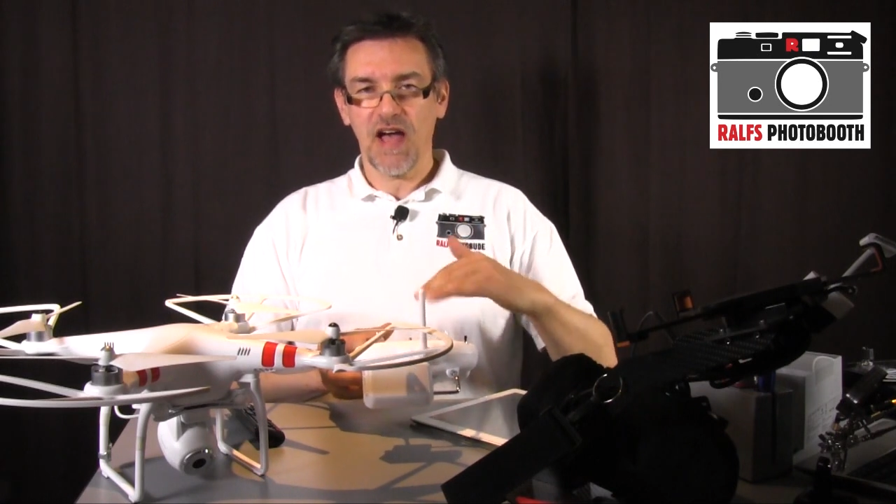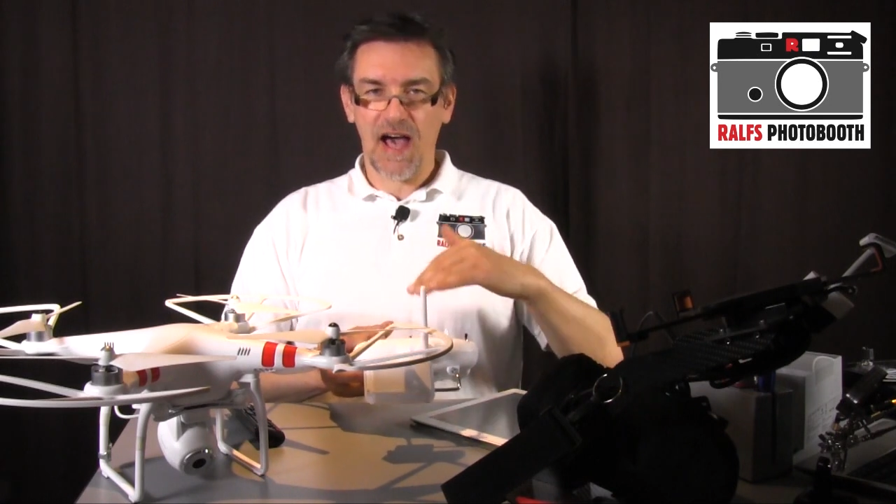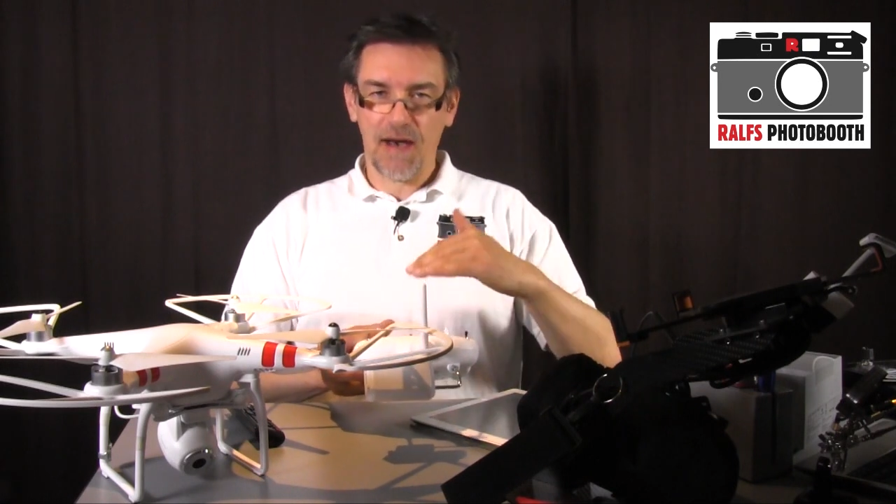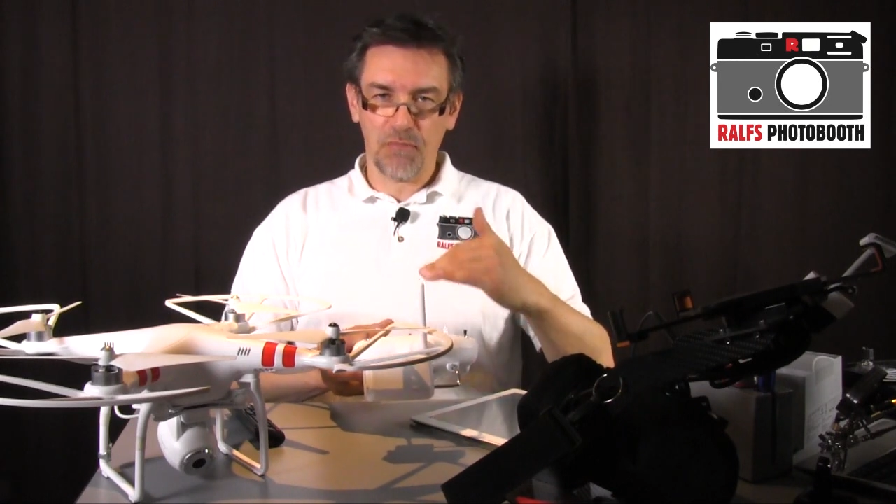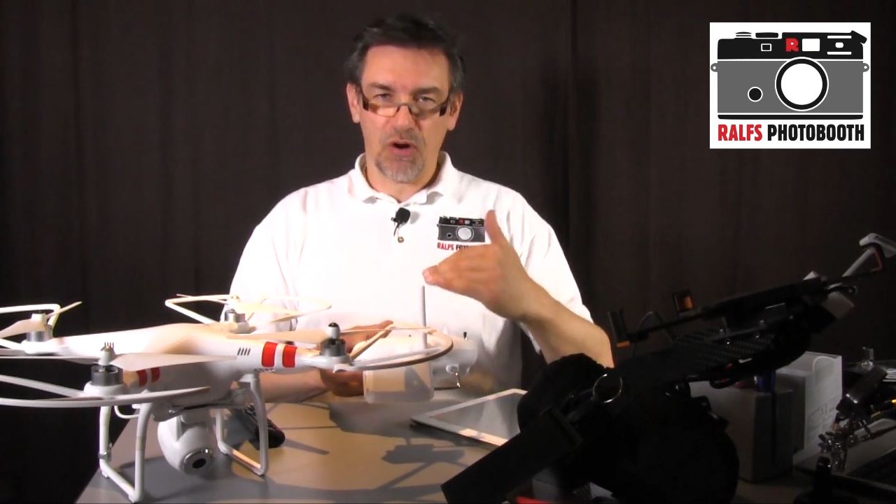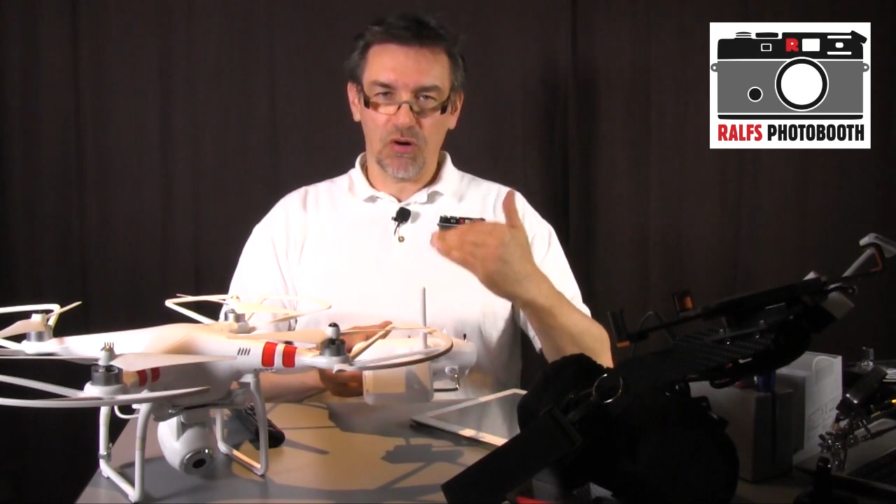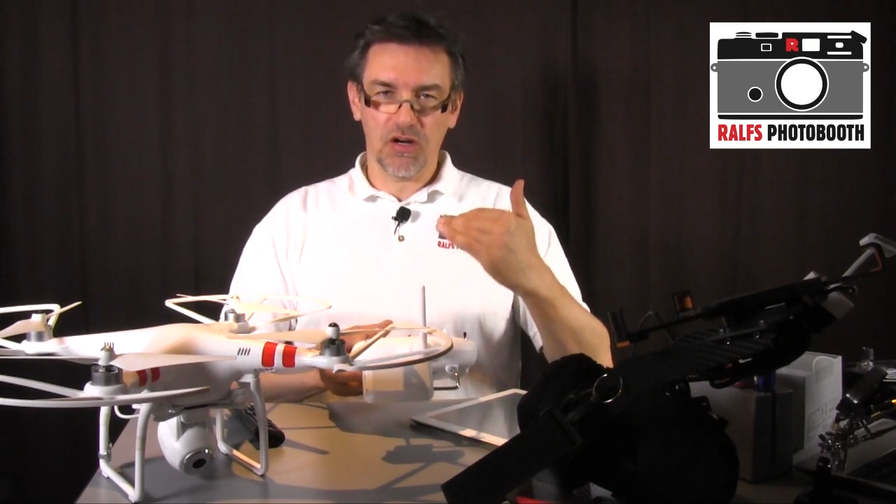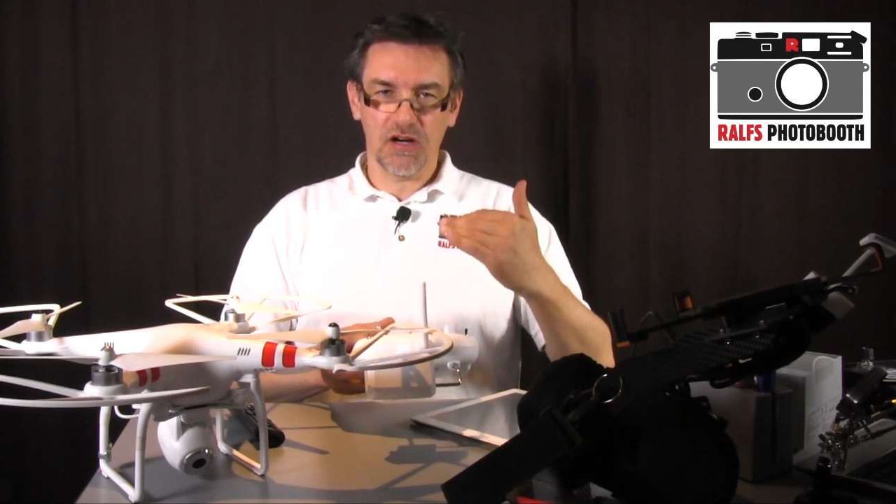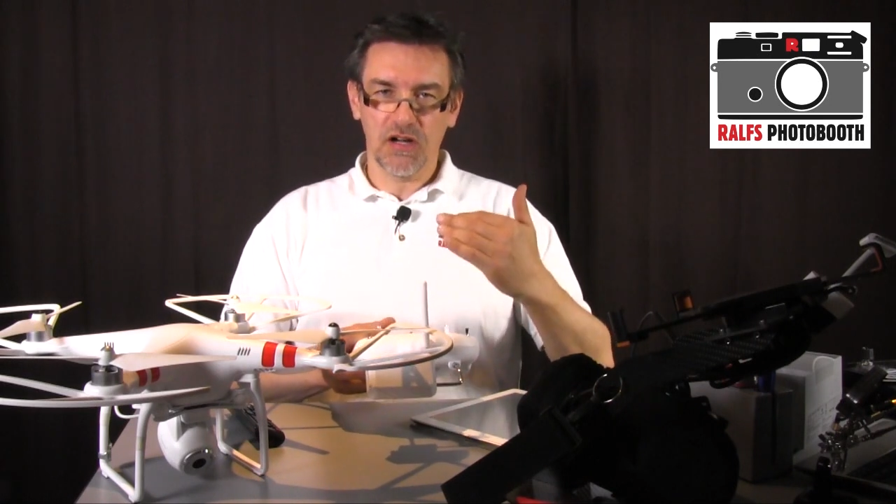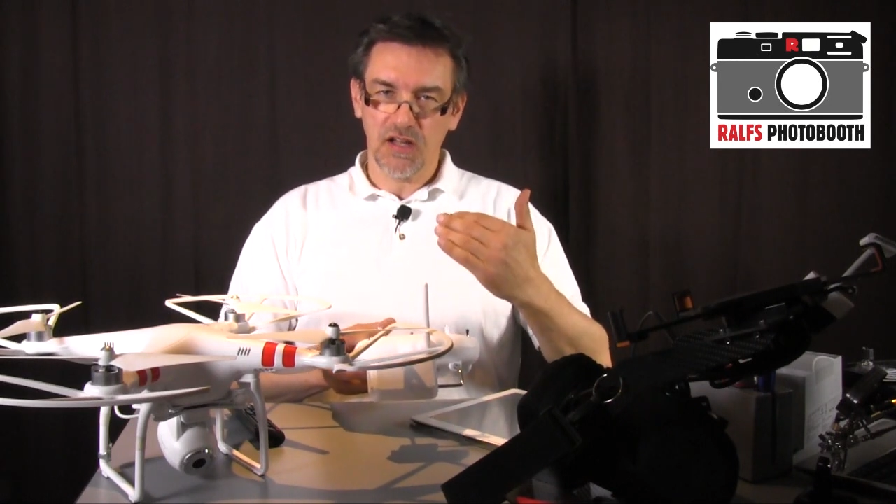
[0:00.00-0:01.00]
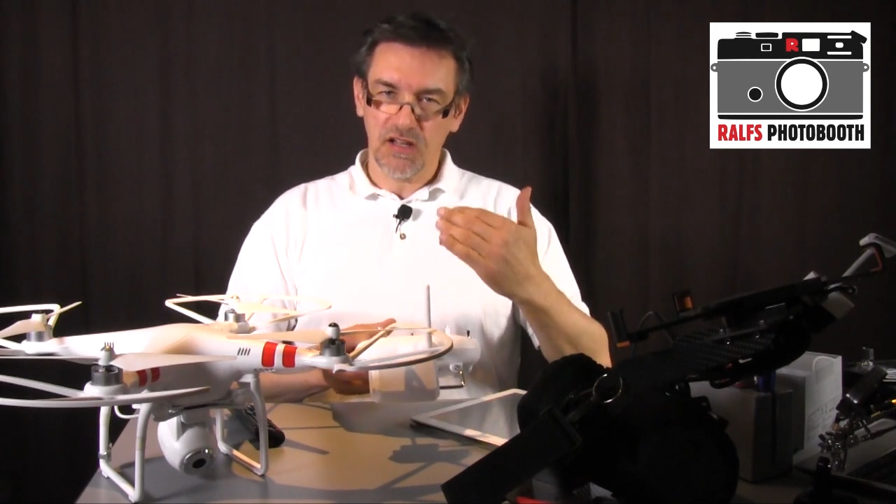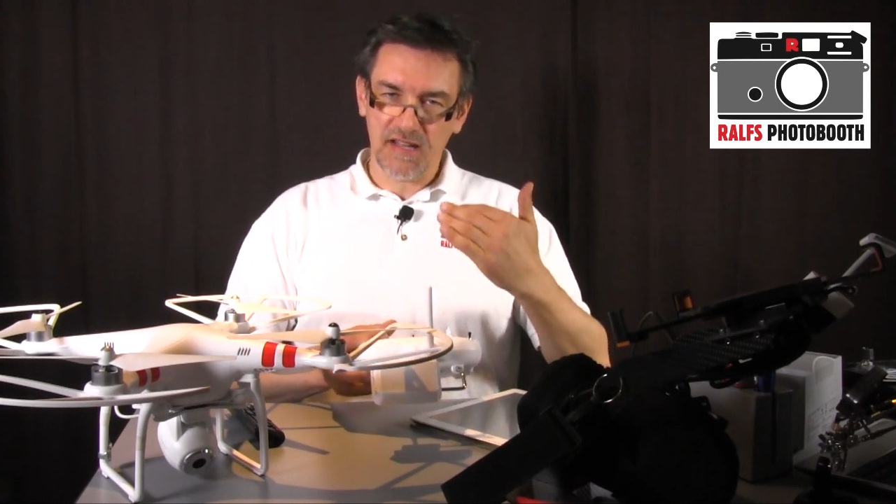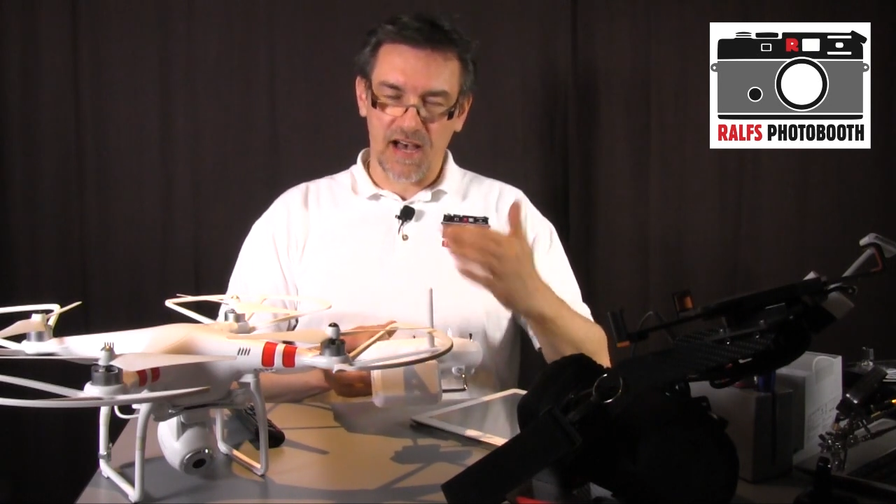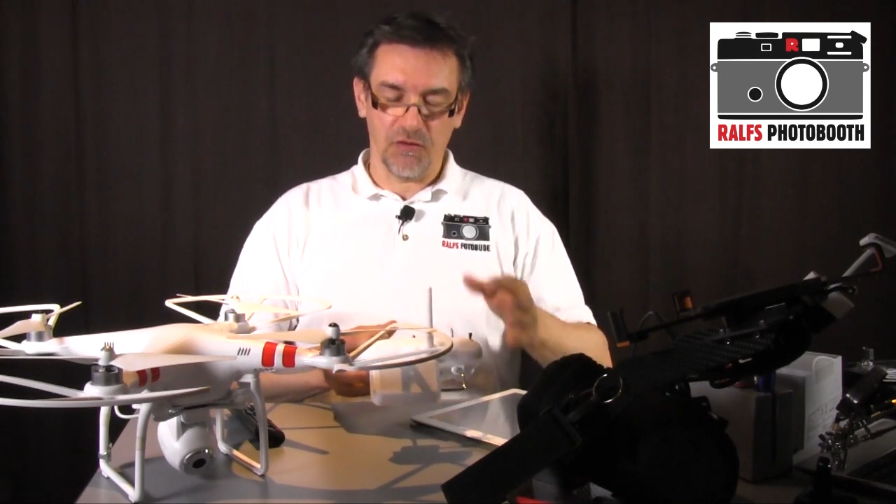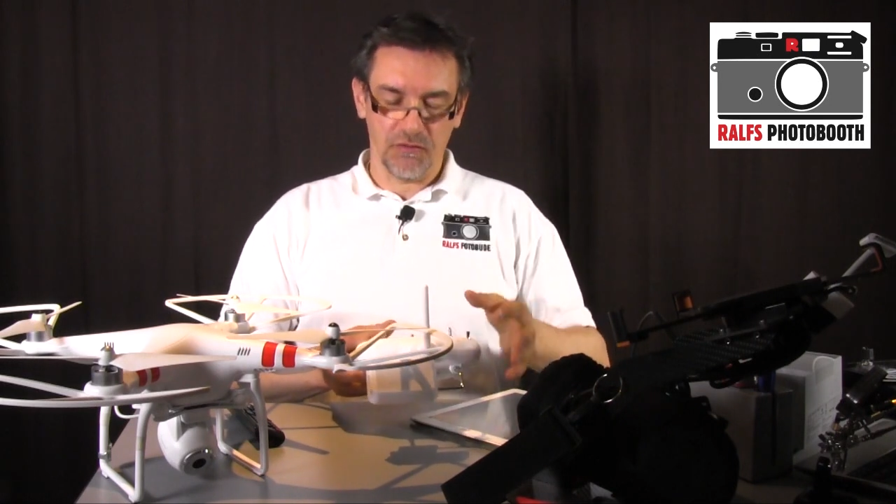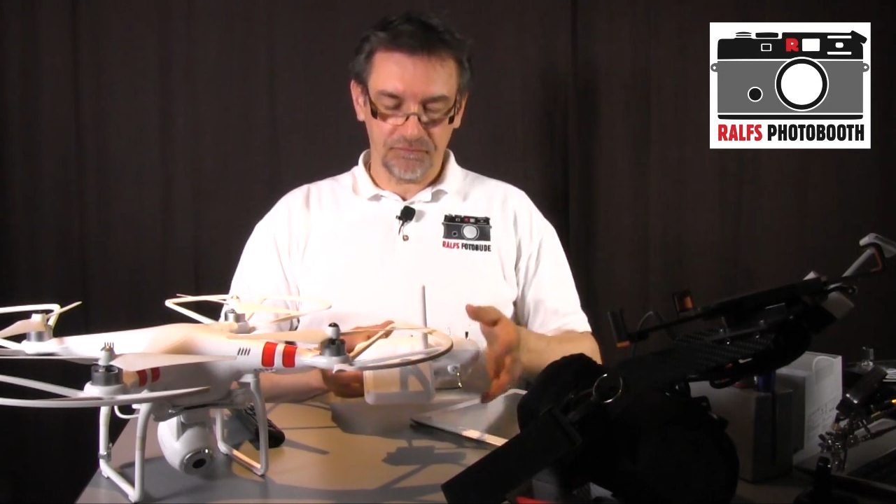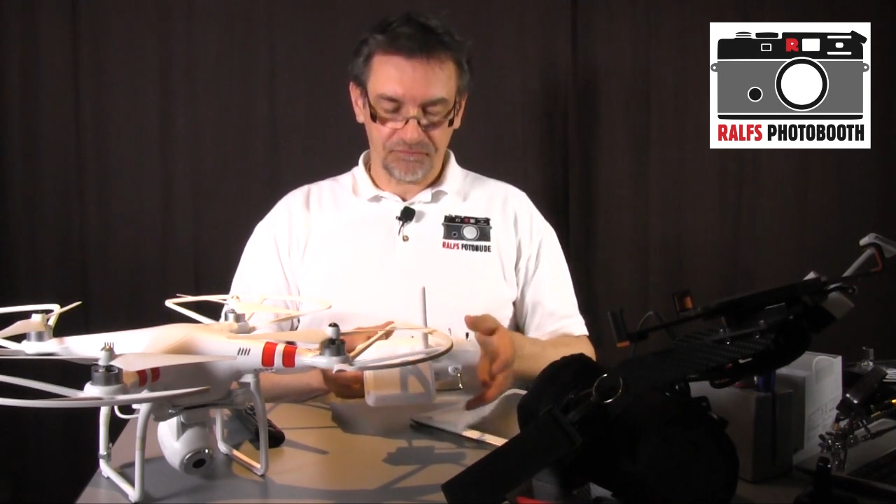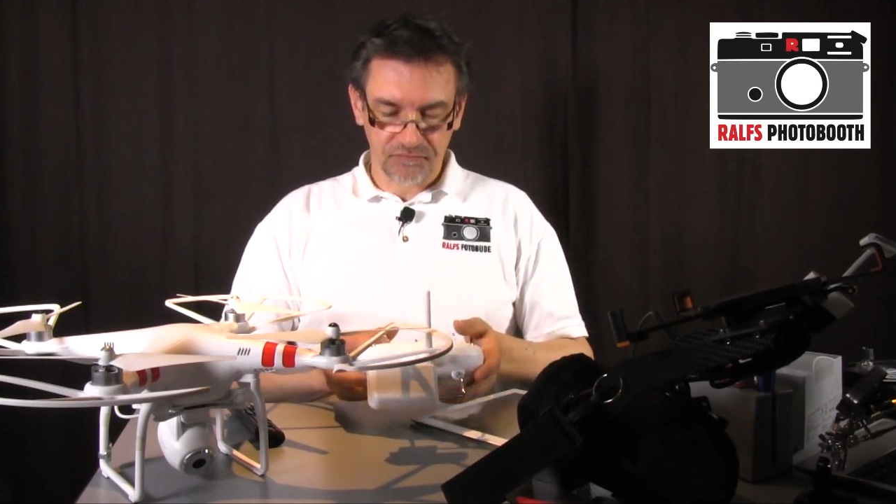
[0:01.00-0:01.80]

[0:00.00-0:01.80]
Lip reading: up or down.